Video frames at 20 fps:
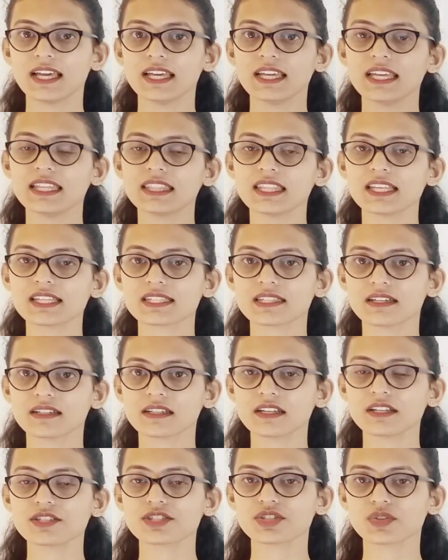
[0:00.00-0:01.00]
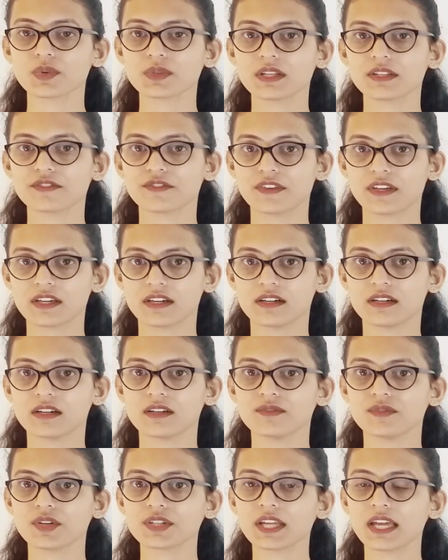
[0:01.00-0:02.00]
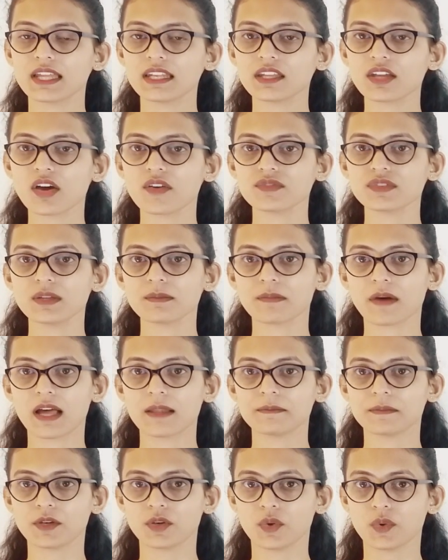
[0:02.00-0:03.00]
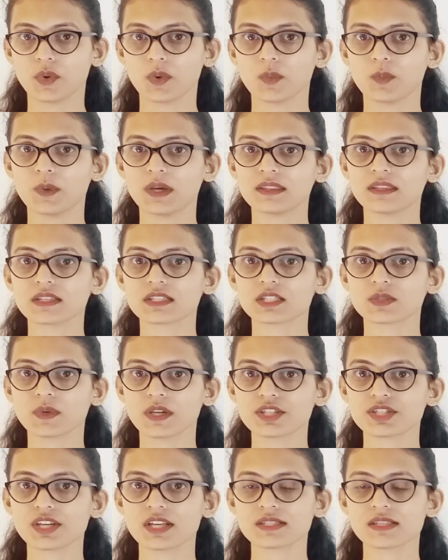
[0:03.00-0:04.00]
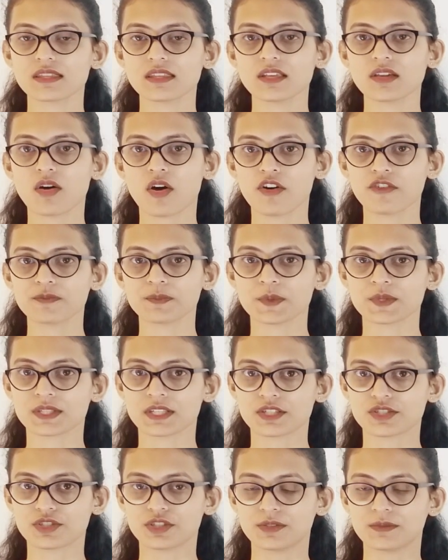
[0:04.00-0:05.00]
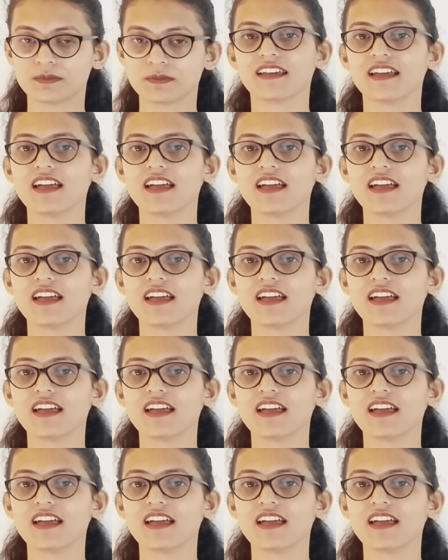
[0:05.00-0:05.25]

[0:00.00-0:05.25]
In the circuit shown in figure, would any of the bulb glow when the switch is in the off position?